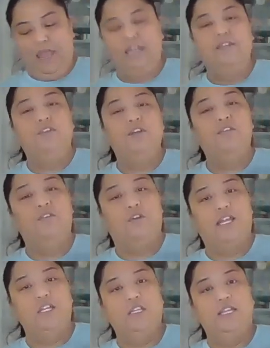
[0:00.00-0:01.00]
And if you have
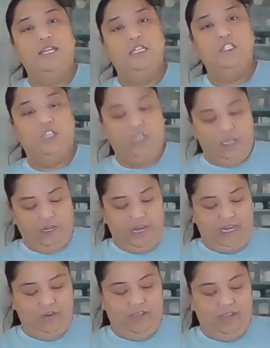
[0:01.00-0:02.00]
granulated sugar
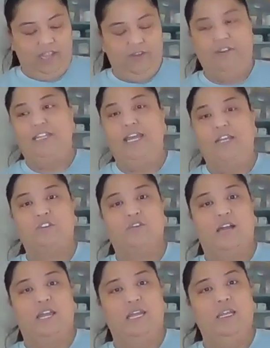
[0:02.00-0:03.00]
and you can't find the extra
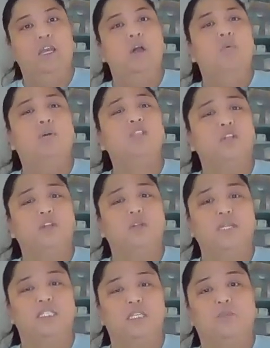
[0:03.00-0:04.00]
fine, what you can do
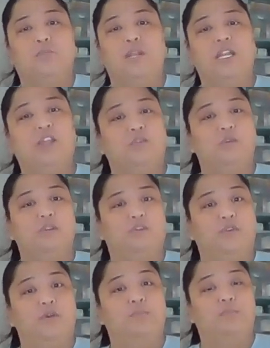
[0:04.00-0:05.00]
is put it through the
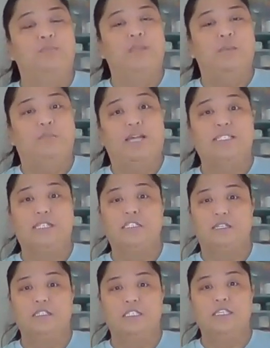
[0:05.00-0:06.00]
food
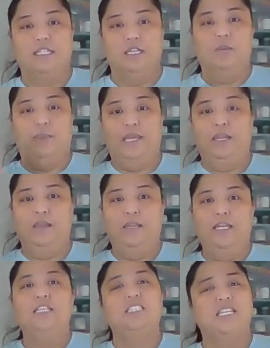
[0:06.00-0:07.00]
processor just a little bit,
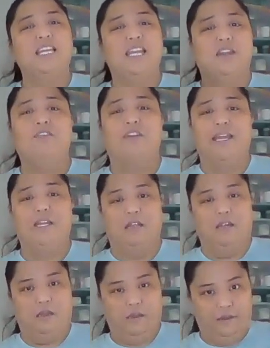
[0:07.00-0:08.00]
just to get it
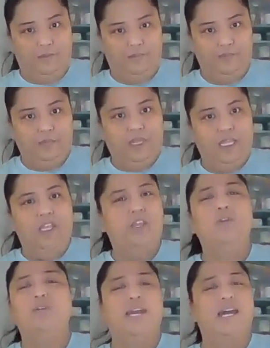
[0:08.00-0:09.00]
finer.
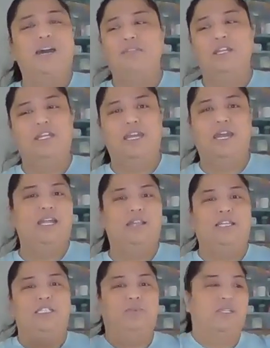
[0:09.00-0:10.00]
You don't have to get
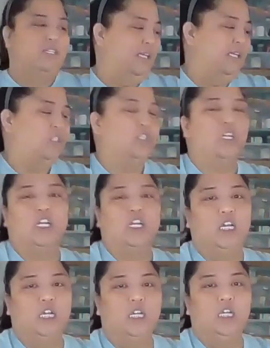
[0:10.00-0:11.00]
the specialized sugar,
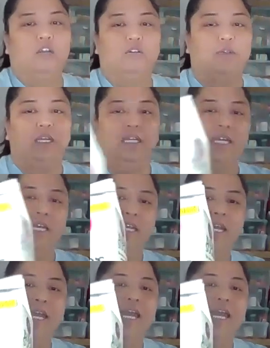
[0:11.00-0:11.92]
really.